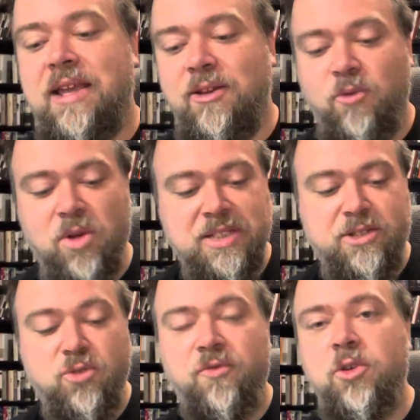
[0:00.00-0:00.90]
And once I
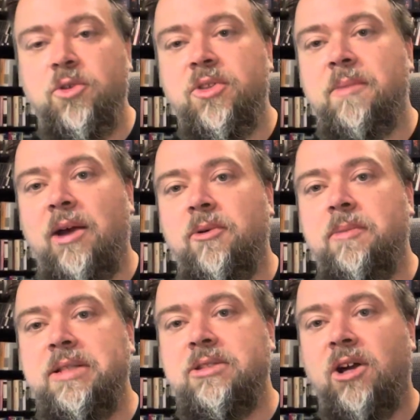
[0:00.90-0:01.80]
do view them, I will
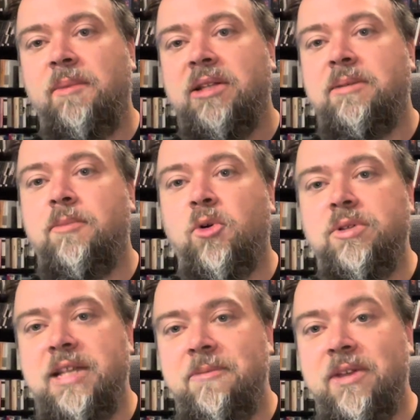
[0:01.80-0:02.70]
be talking about them more
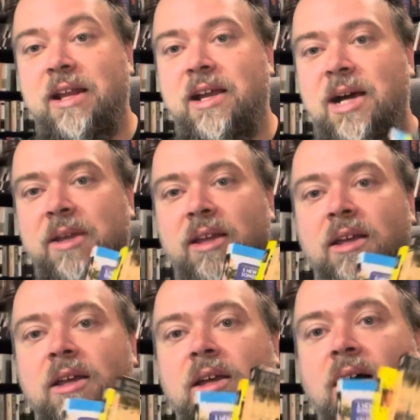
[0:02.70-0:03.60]
in depth in a coming
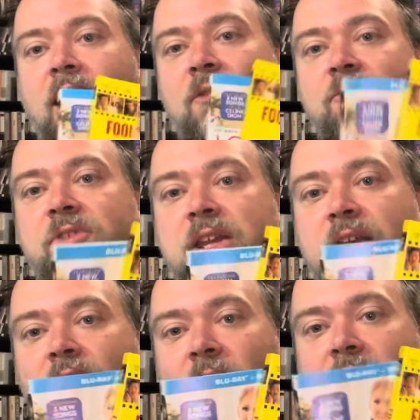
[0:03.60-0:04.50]
uh,
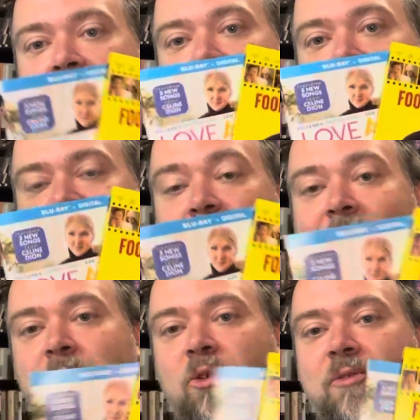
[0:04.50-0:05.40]
video. So
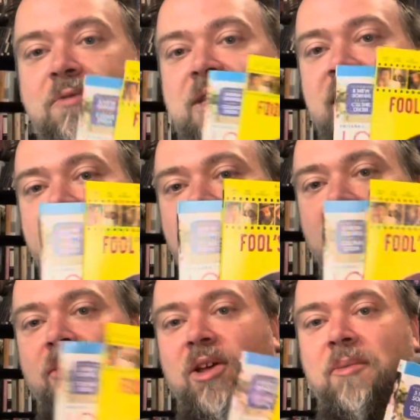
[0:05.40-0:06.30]
let me know if you've seen any
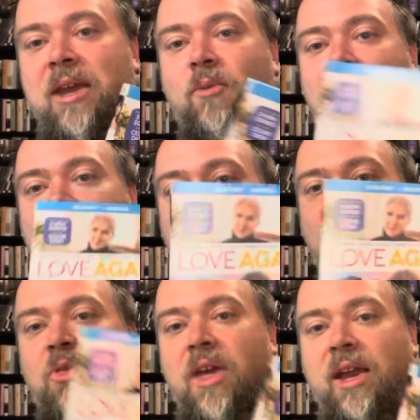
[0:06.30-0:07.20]
of them and what
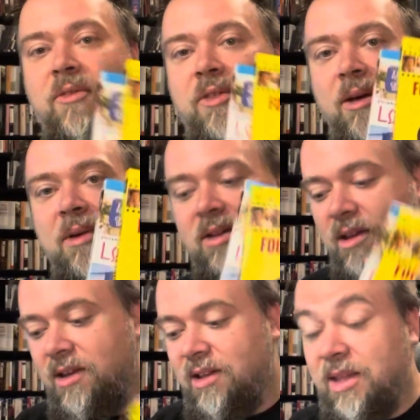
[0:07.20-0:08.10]
you think of them.
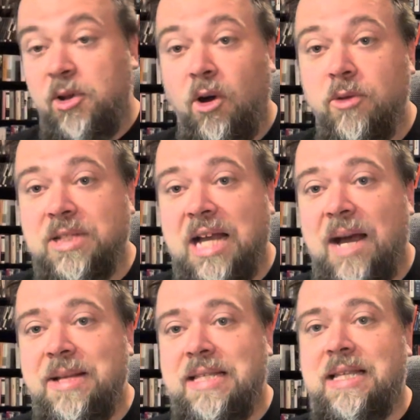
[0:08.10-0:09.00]
Leave me all those
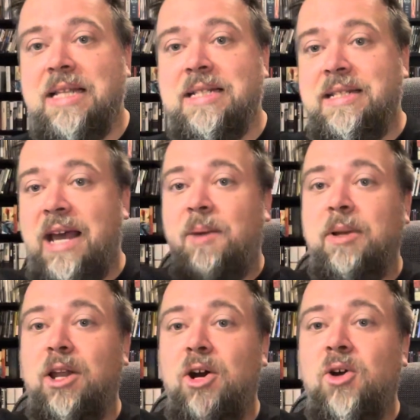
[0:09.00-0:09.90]
comments down
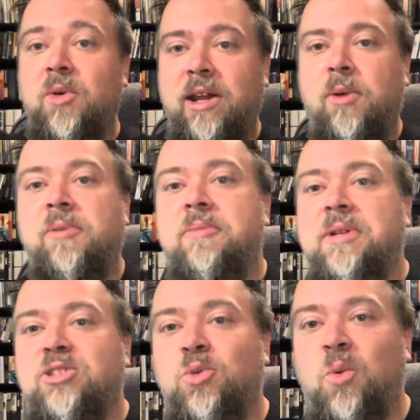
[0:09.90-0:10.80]
below. And I hope
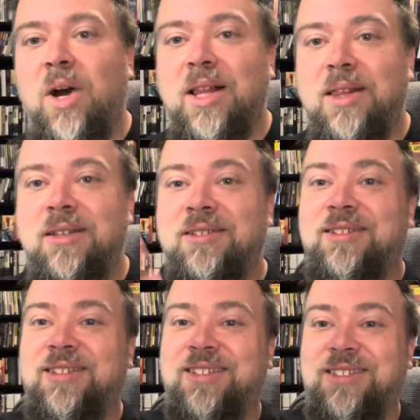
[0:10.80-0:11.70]
everybody's doing well.
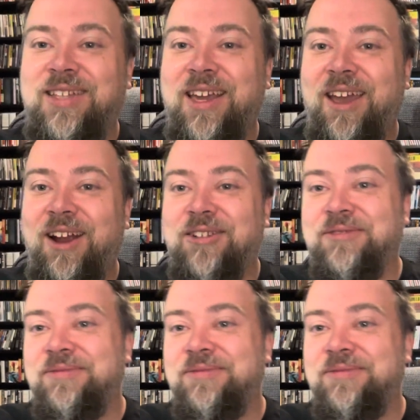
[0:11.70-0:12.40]
Take care.